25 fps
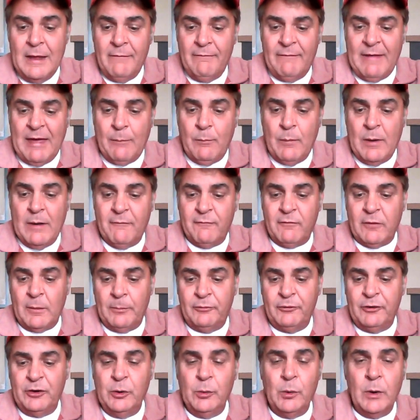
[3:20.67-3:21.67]
they went from
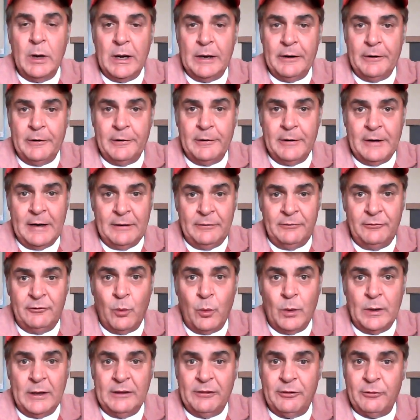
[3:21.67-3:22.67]

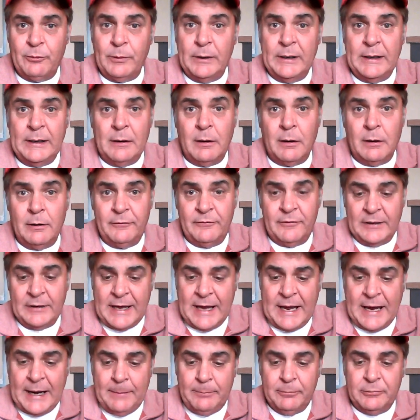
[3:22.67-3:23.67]
223 yards a
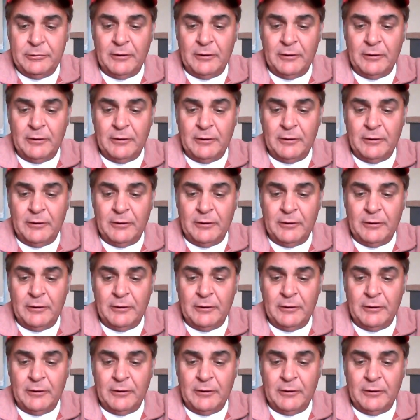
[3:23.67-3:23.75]
game